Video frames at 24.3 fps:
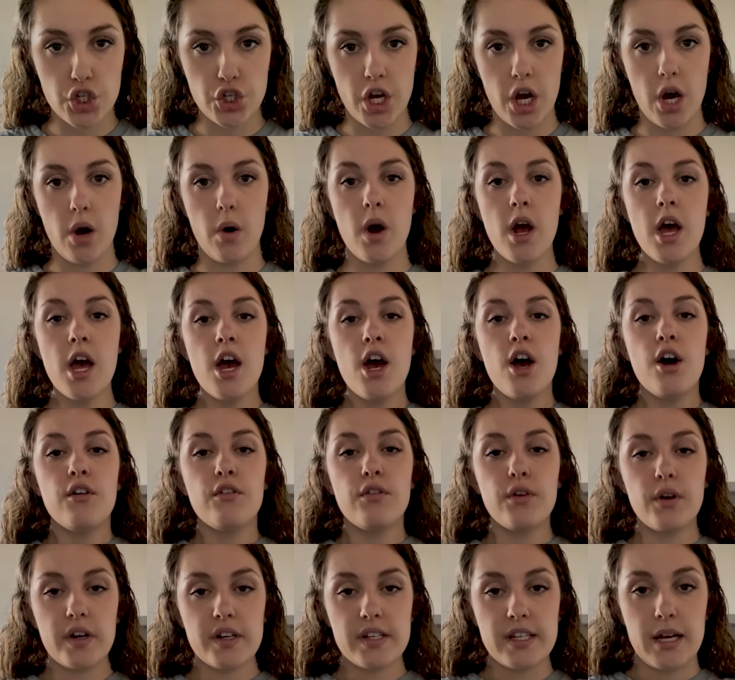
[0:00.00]
So
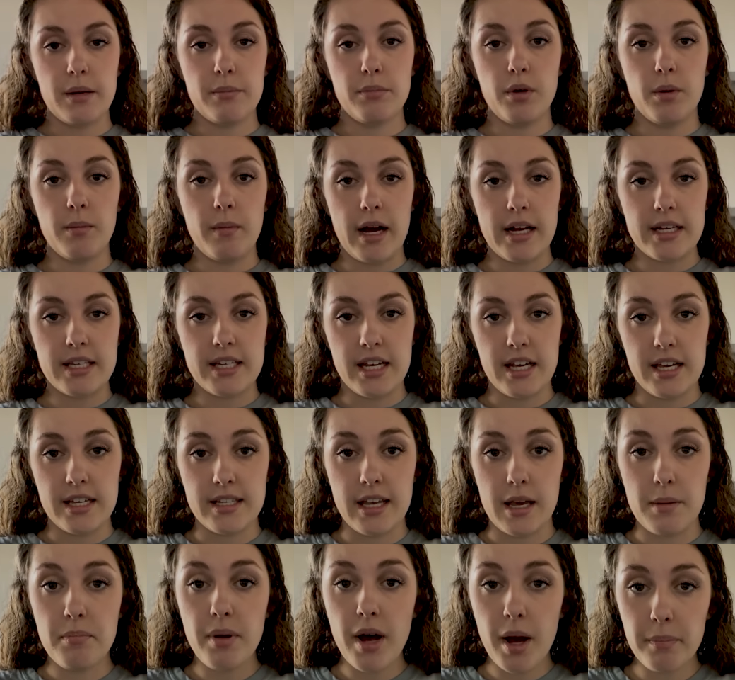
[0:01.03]
for example, Monte is
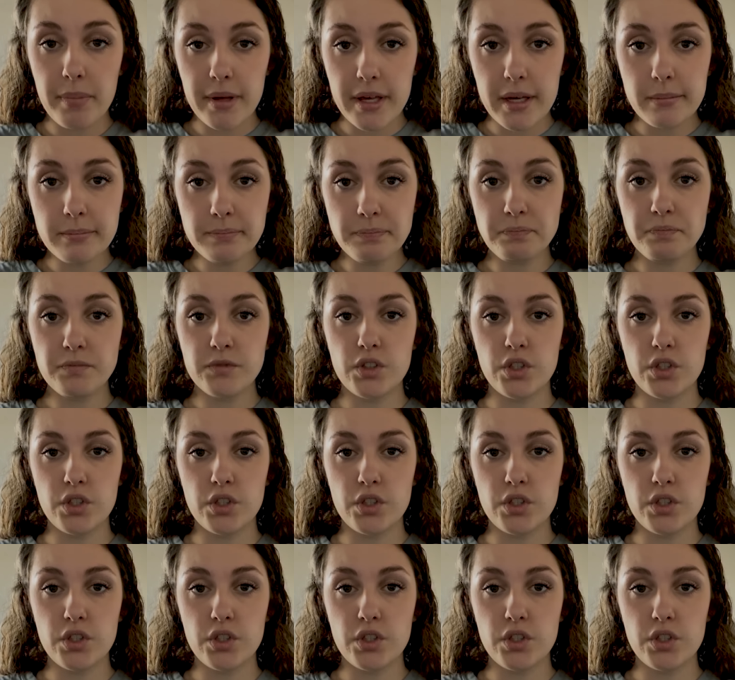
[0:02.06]
a puppy,